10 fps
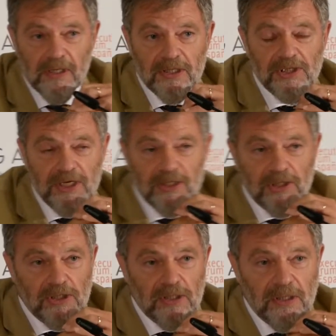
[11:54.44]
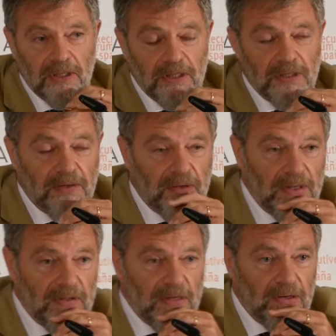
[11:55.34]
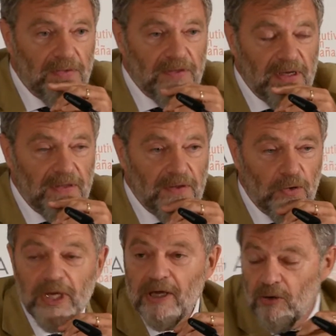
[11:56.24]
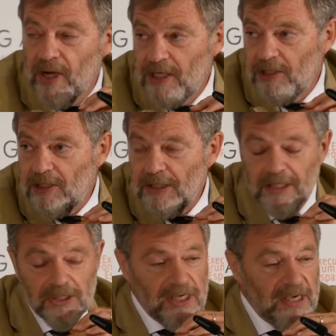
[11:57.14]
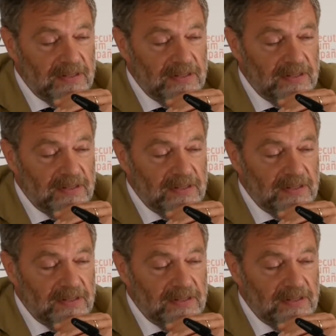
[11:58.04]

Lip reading: since the Greek crisis, let's say.